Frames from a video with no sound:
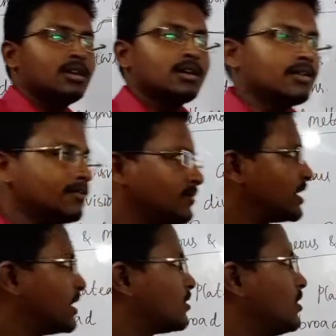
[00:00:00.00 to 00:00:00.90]
we
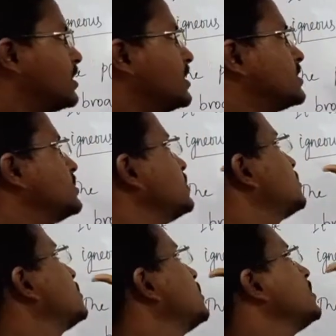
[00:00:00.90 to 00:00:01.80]
can call it as
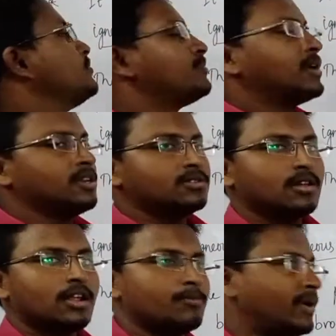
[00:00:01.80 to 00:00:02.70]
this
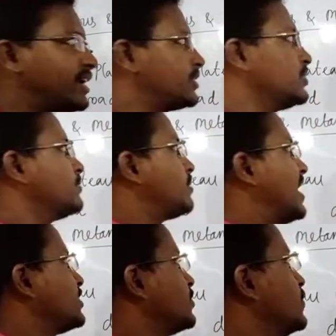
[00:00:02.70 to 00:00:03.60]
Peninsular Plateau.